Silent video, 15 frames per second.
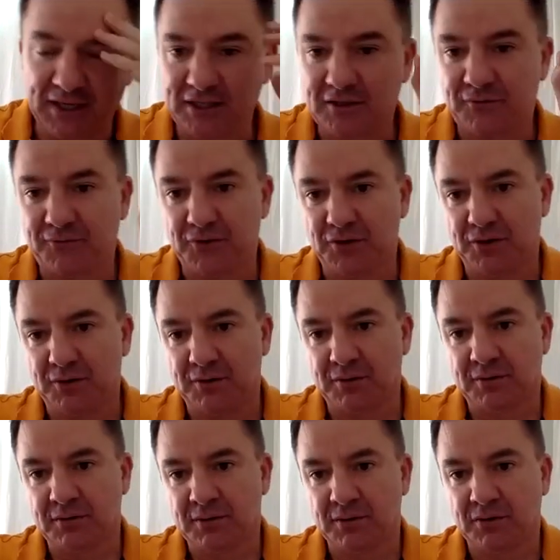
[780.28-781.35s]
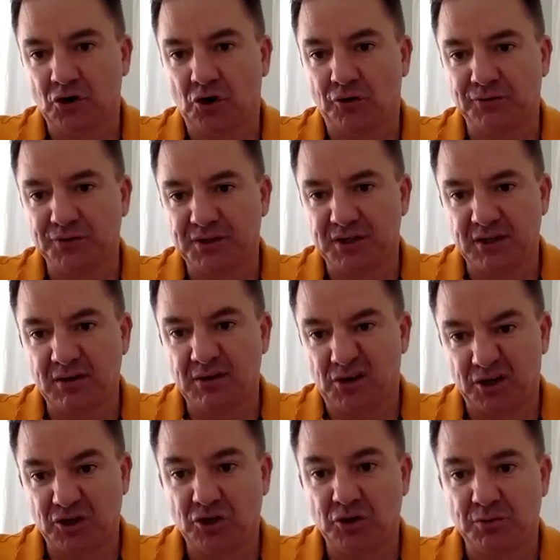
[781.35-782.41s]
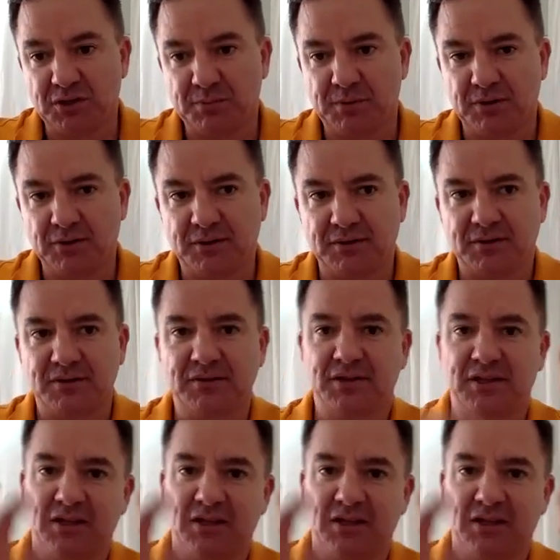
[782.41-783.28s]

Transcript: needs for novelty, like new experiences,